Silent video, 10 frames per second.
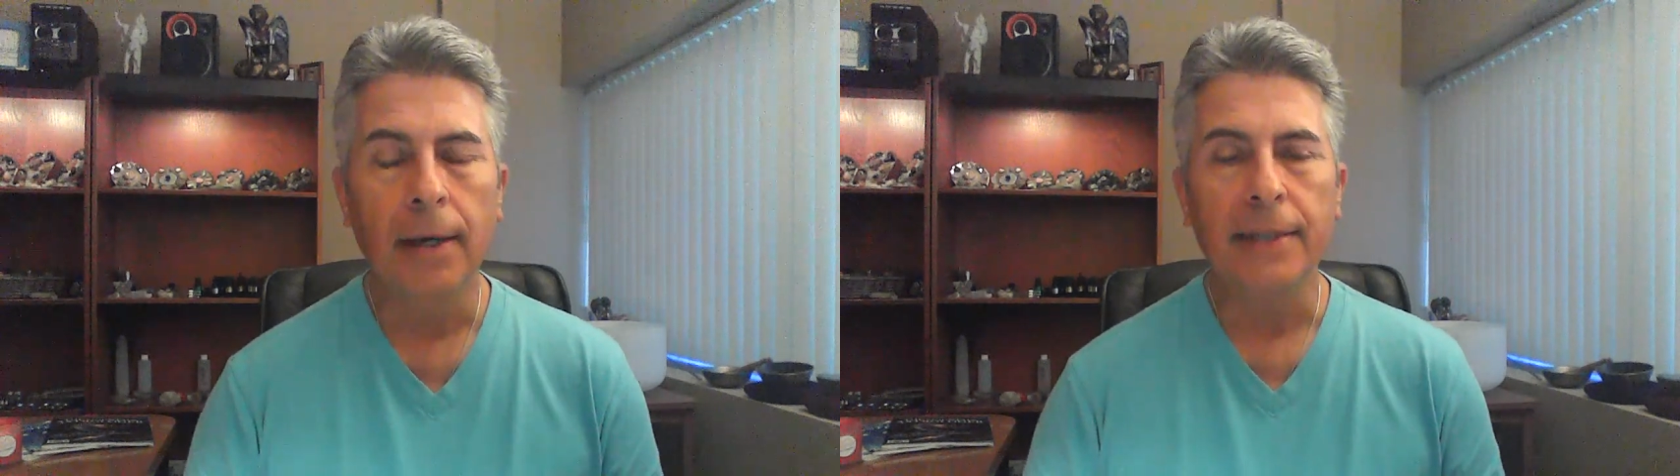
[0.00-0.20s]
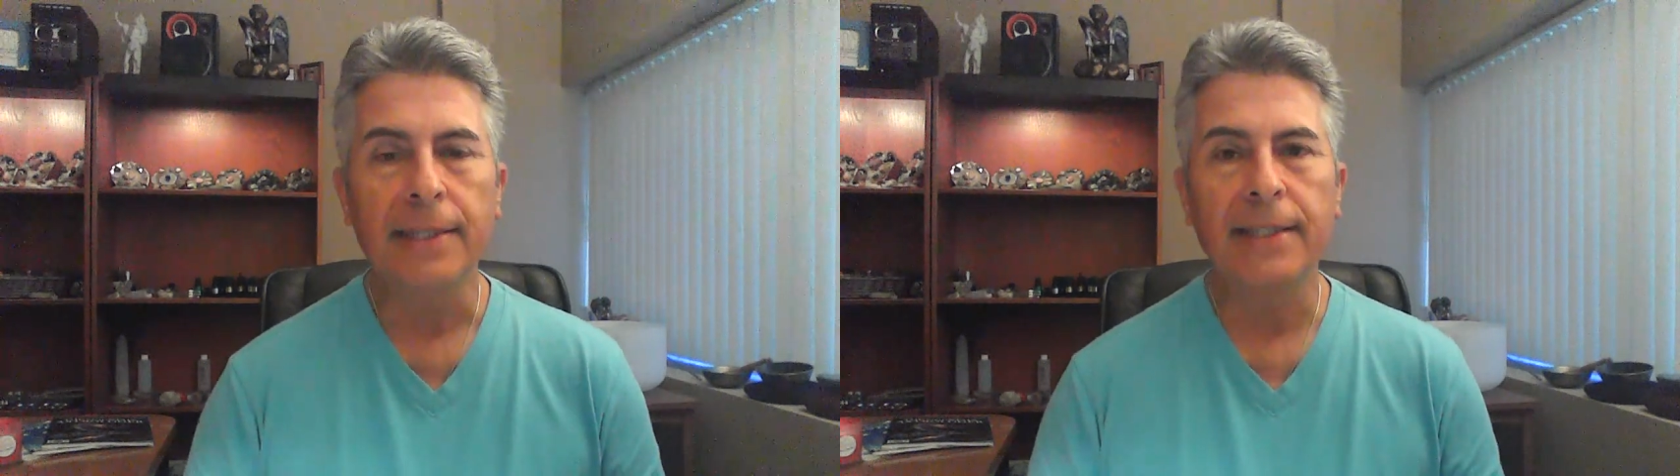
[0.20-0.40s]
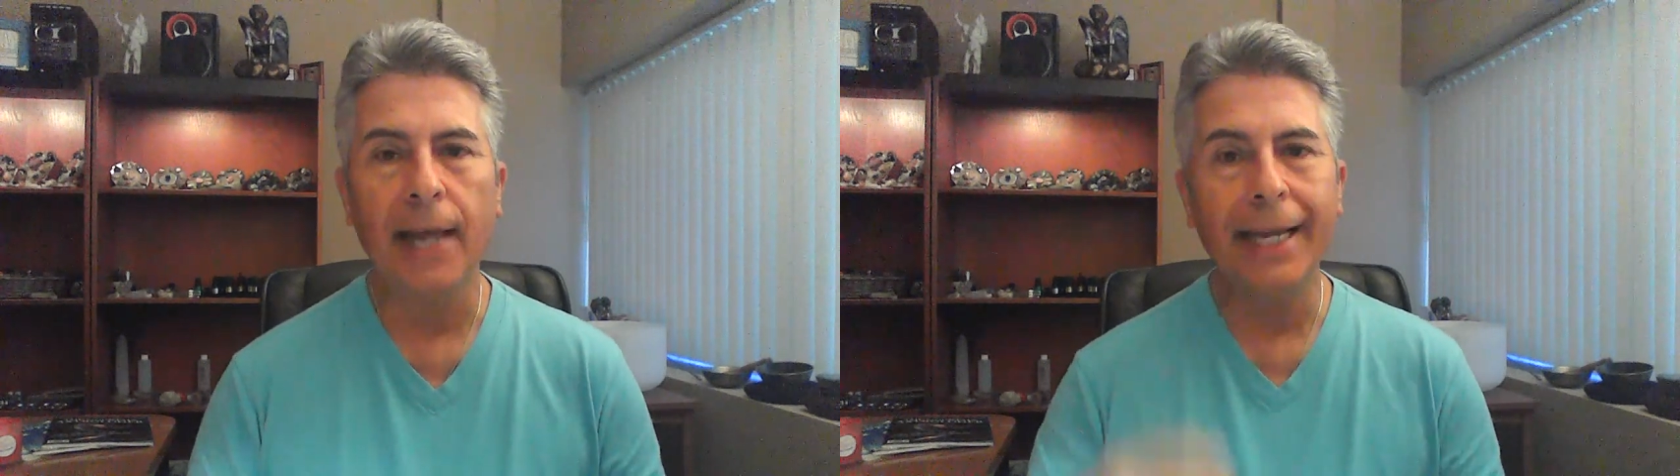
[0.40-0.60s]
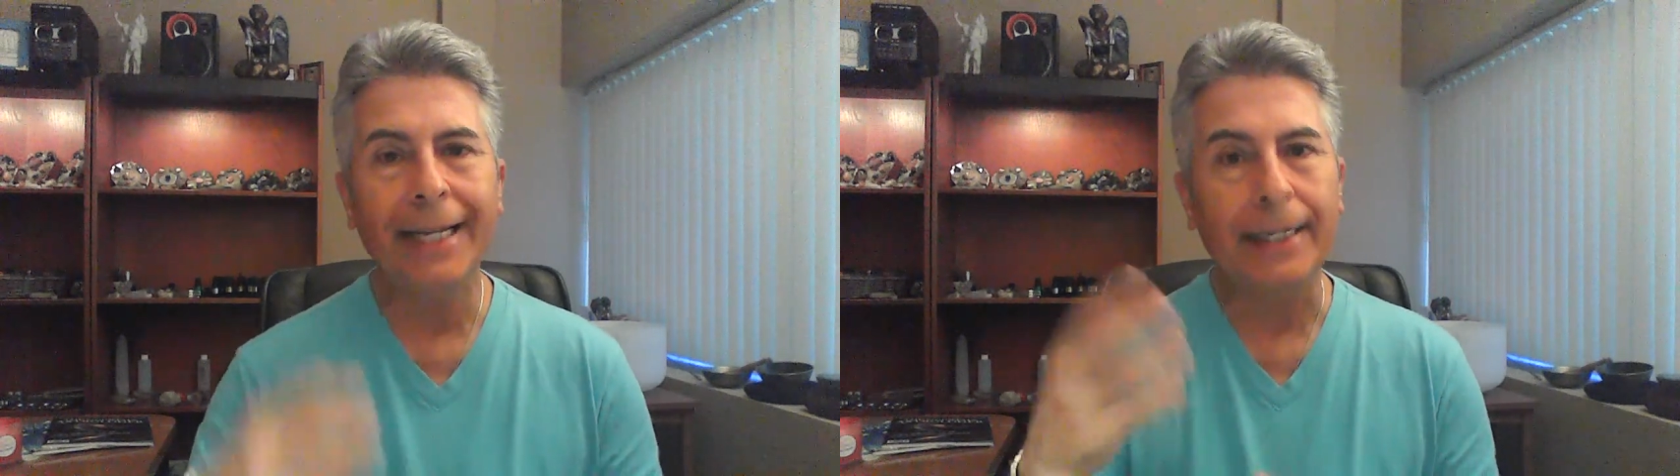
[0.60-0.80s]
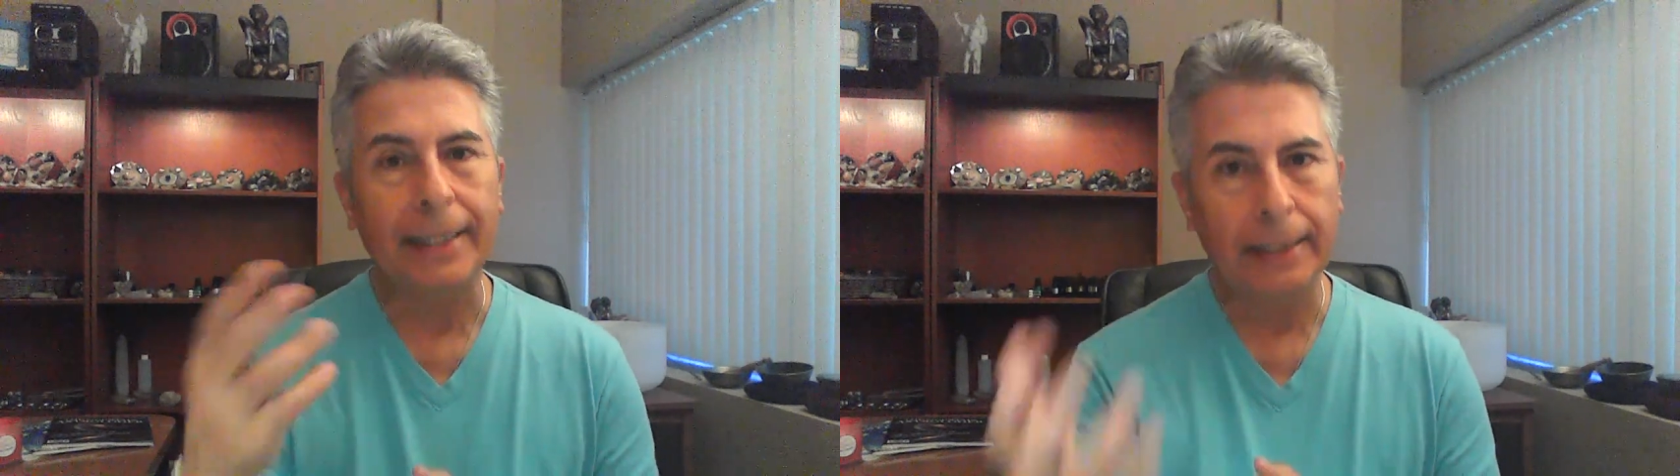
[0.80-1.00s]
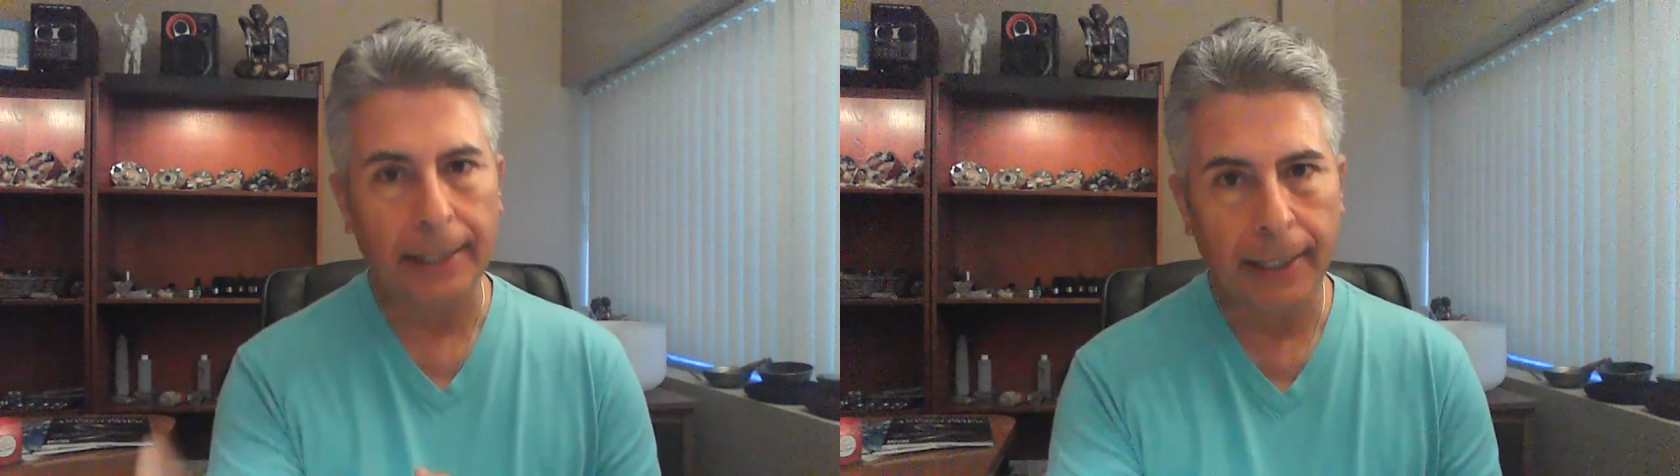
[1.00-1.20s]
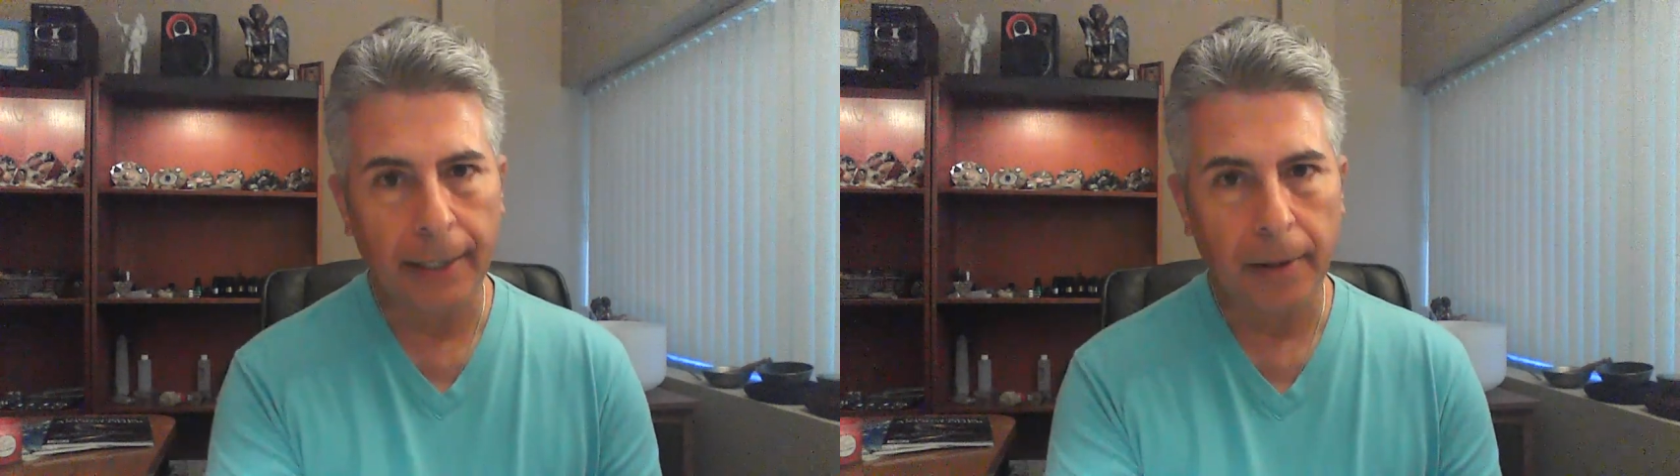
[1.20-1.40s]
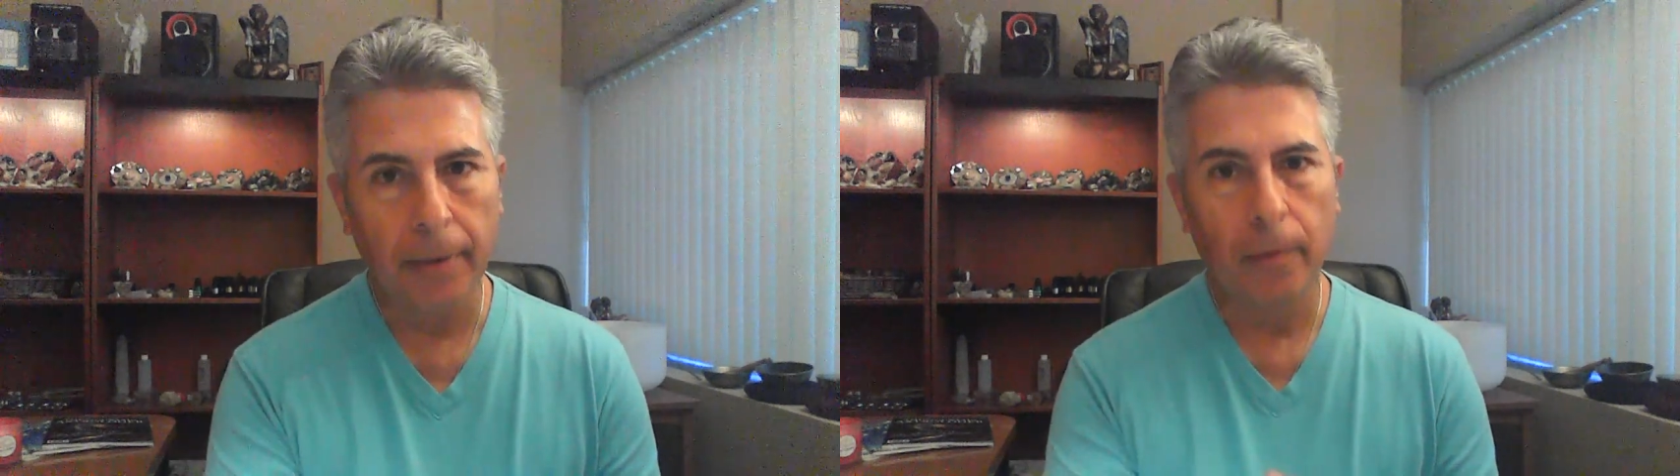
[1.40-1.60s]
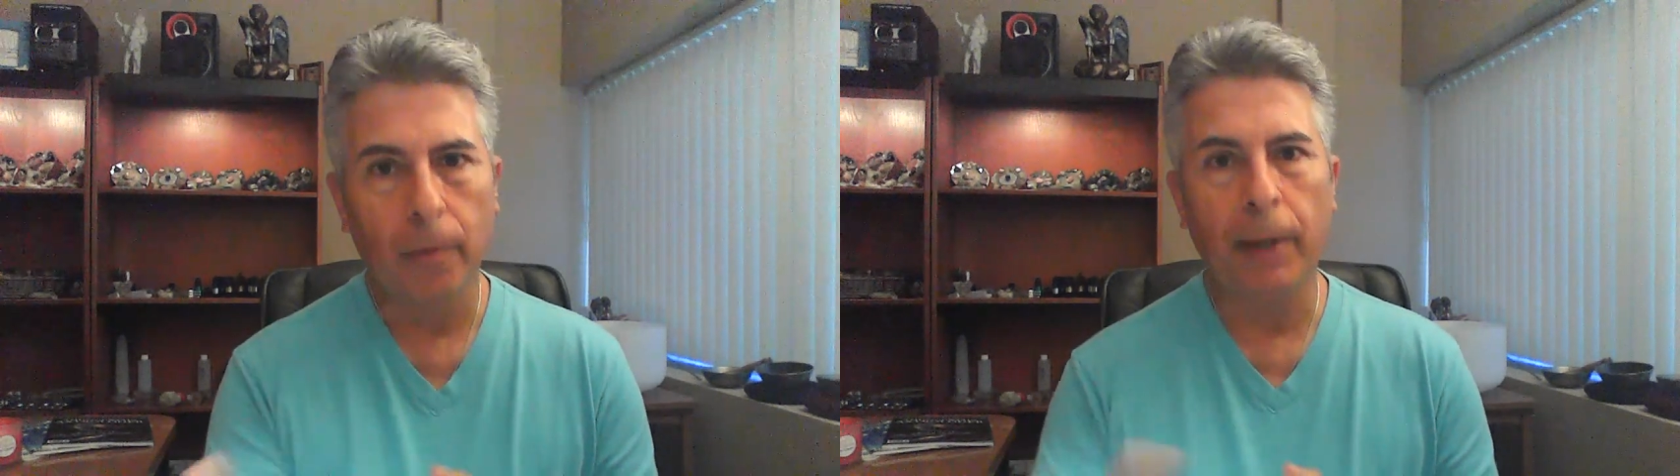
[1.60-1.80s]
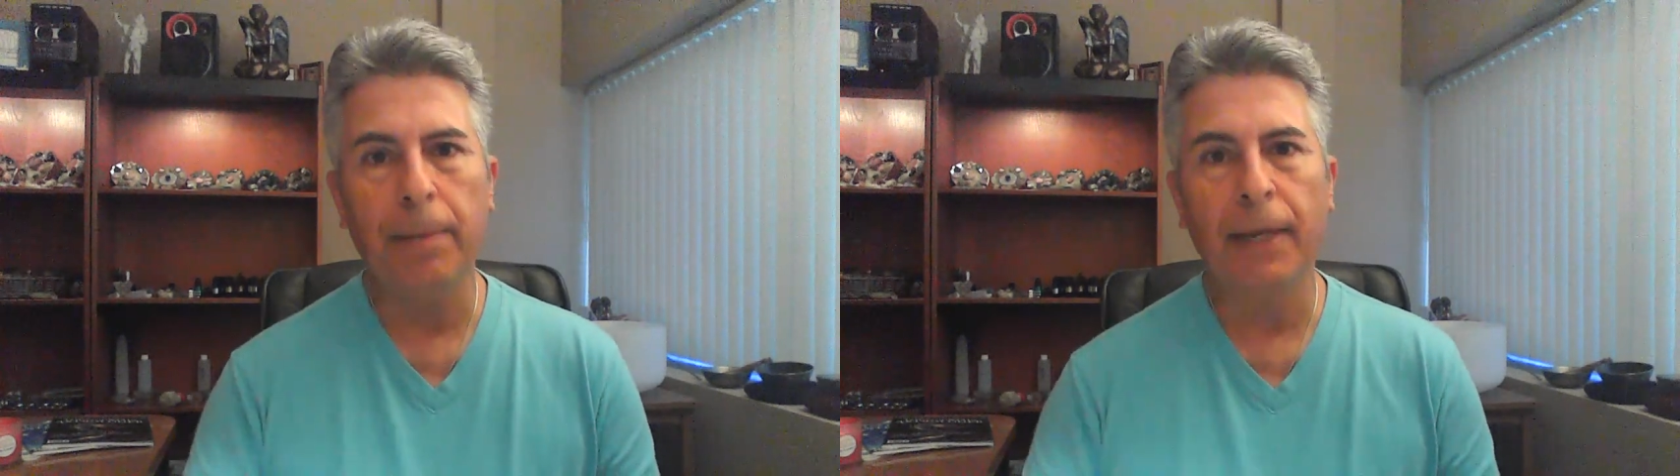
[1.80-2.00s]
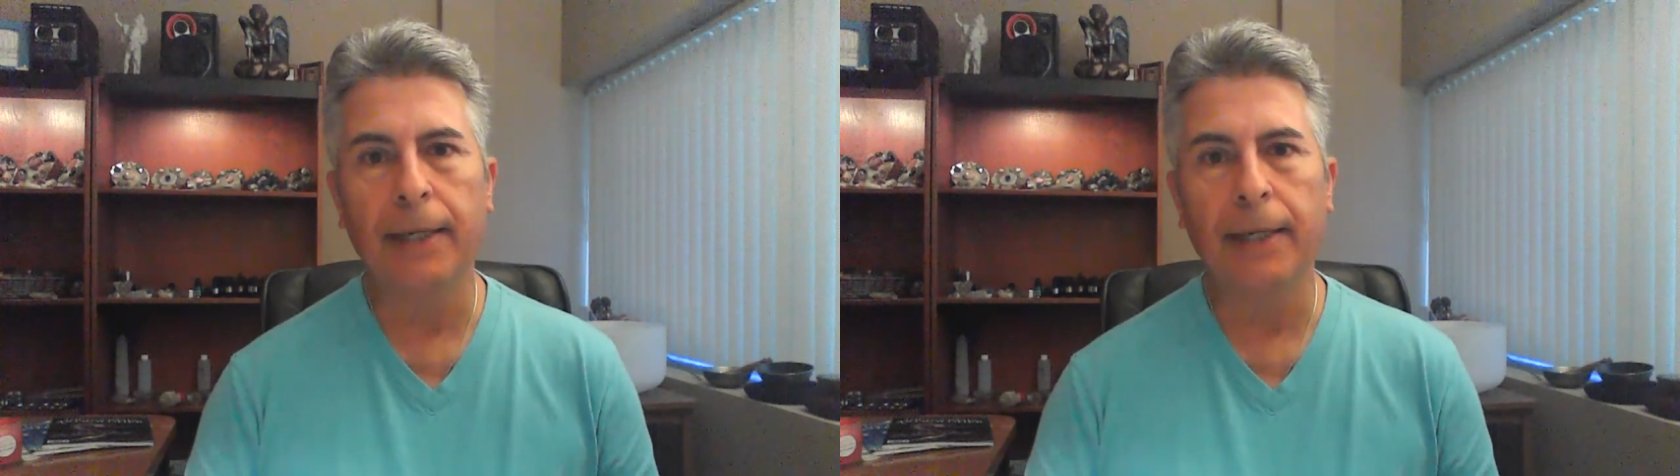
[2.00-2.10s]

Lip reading: Psychically, we pick